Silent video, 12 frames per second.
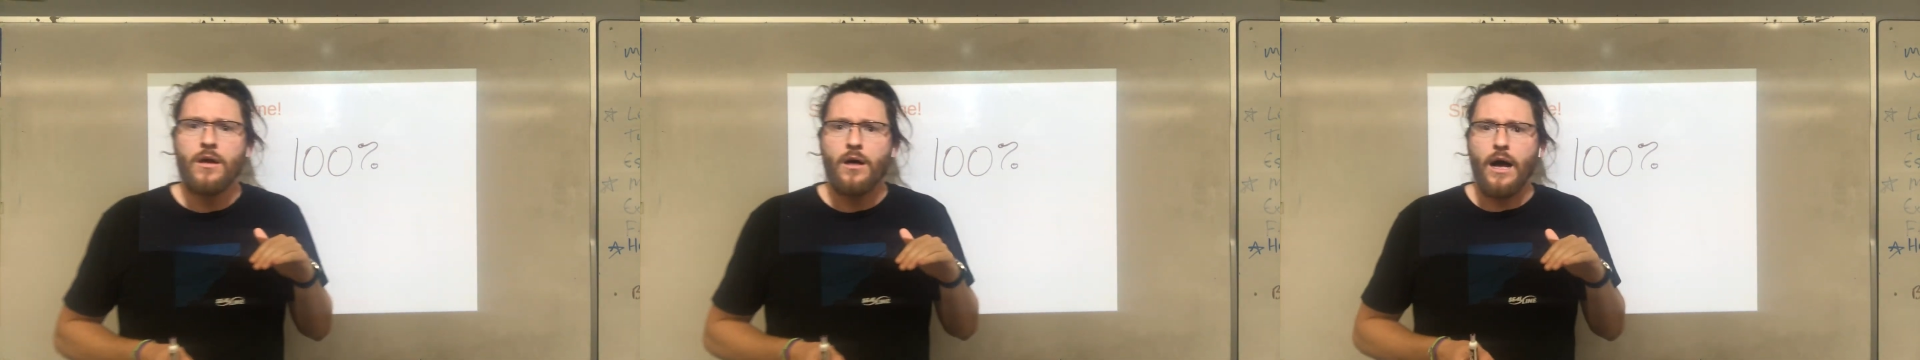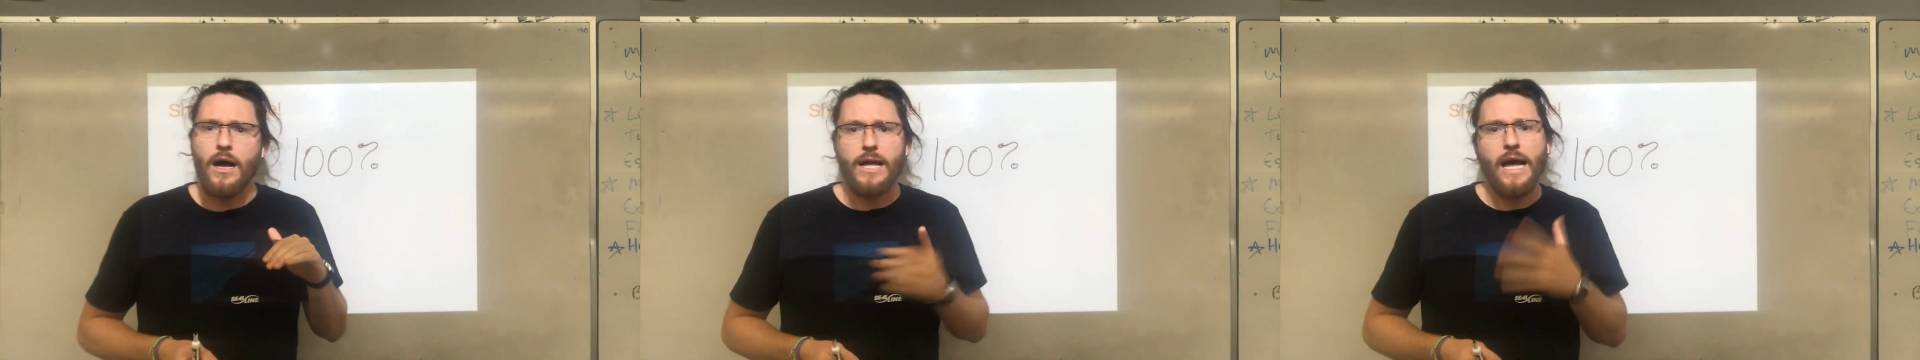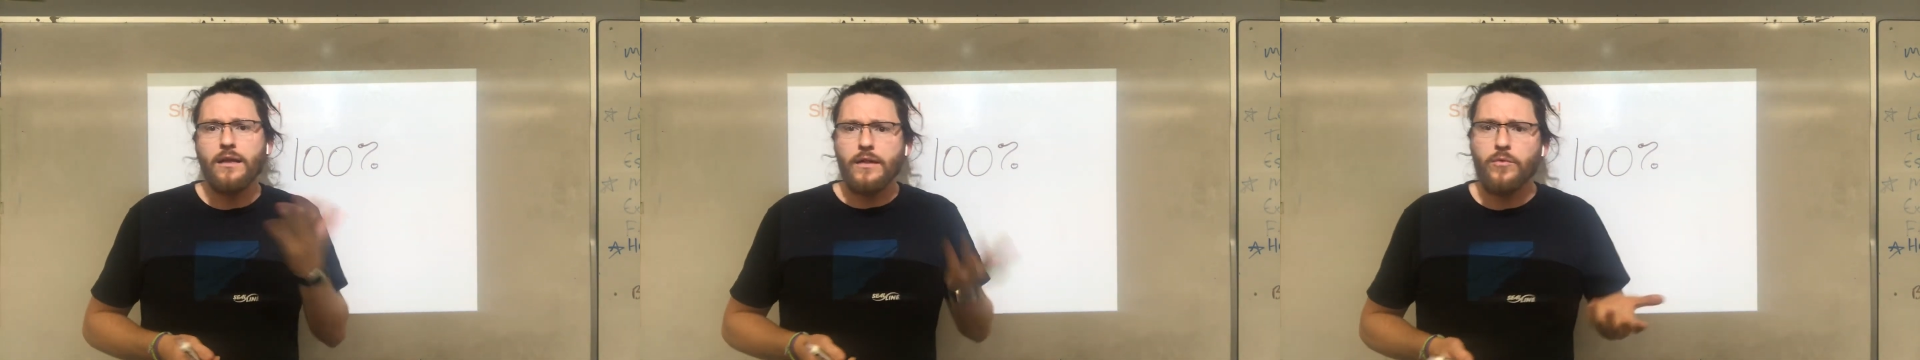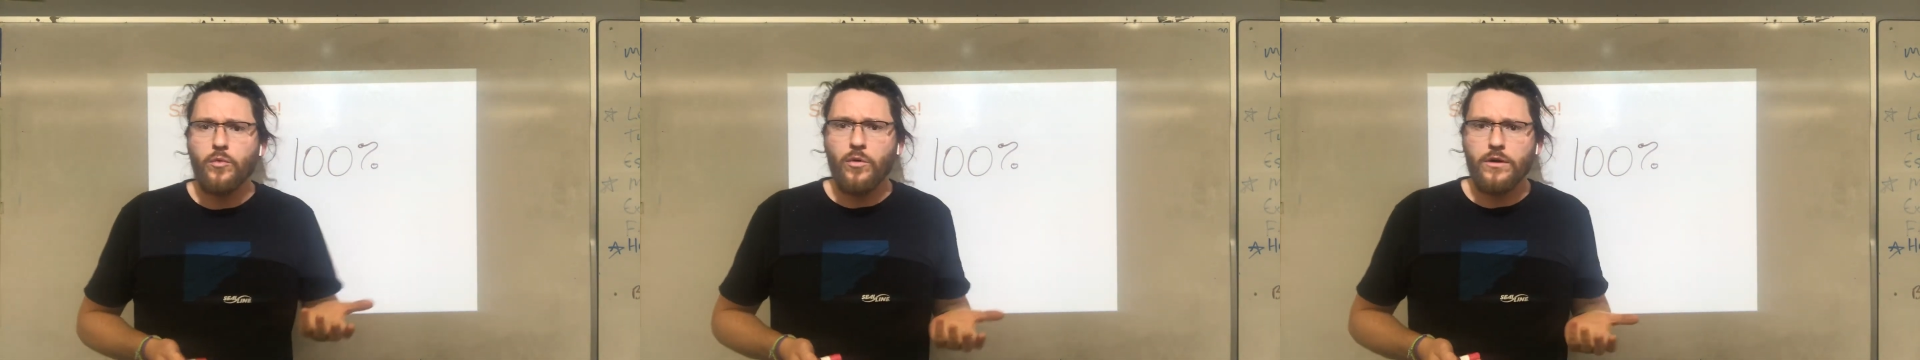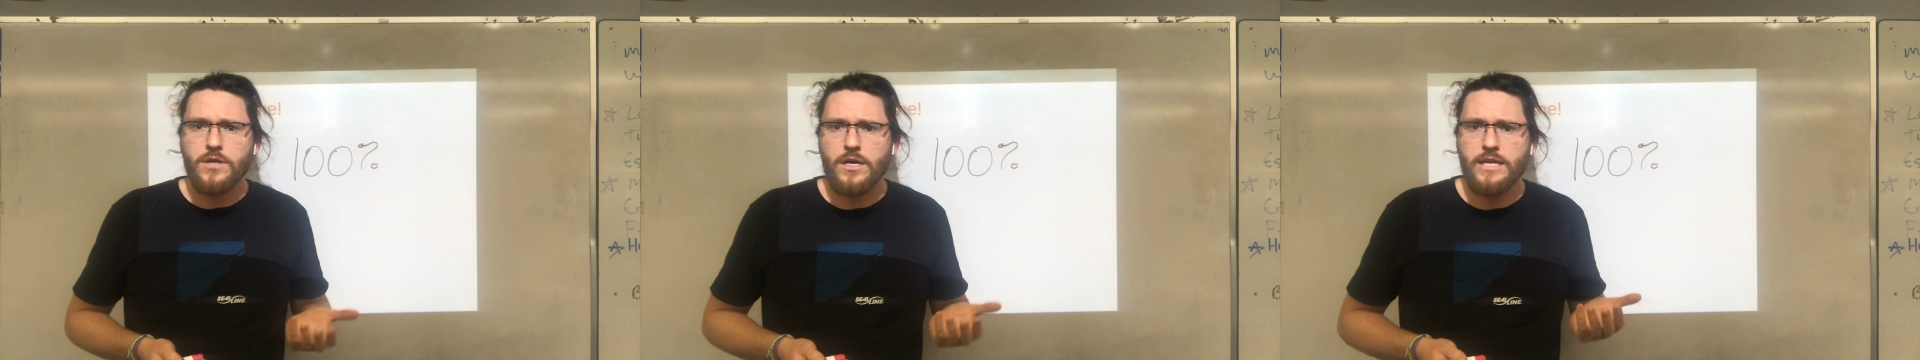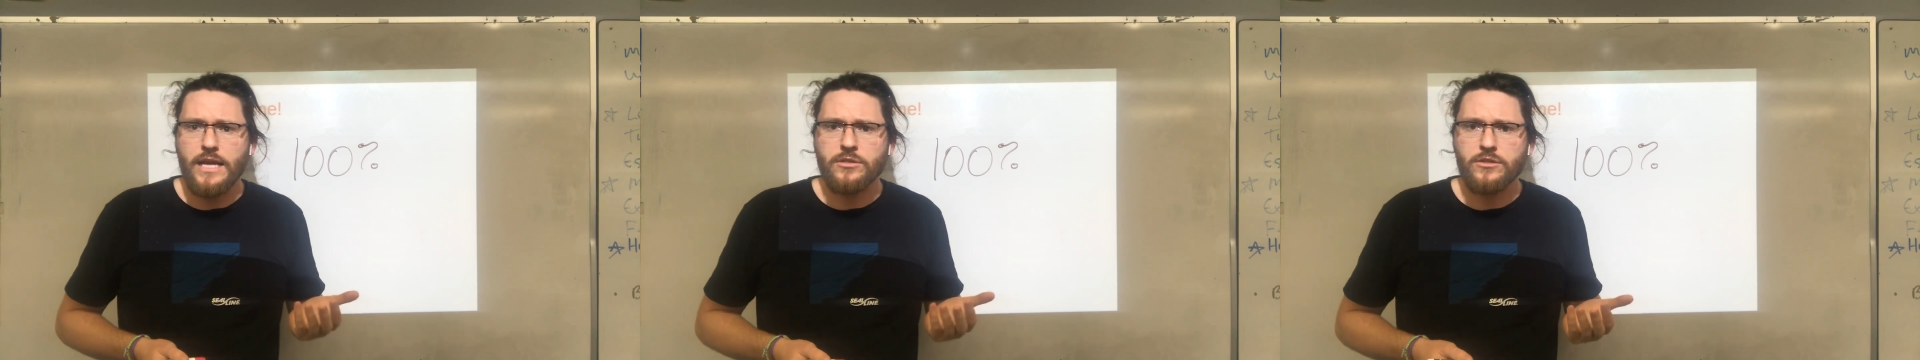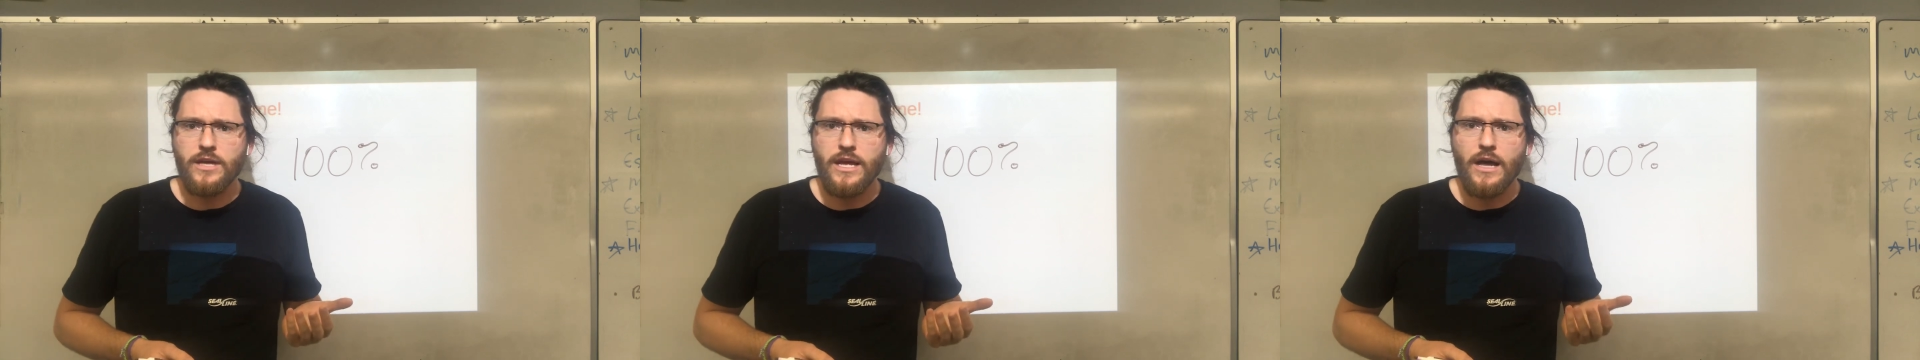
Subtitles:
of like we worked on yesterday.